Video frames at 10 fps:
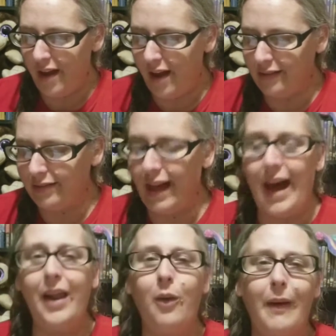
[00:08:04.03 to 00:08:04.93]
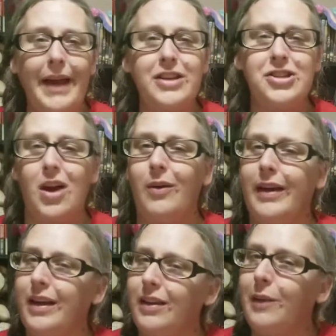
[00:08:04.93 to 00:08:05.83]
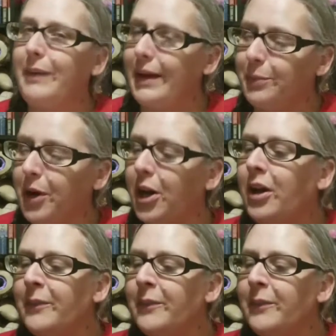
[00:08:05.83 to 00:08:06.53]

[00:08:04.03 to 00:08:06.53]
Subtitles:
A lot of white showing in the paper.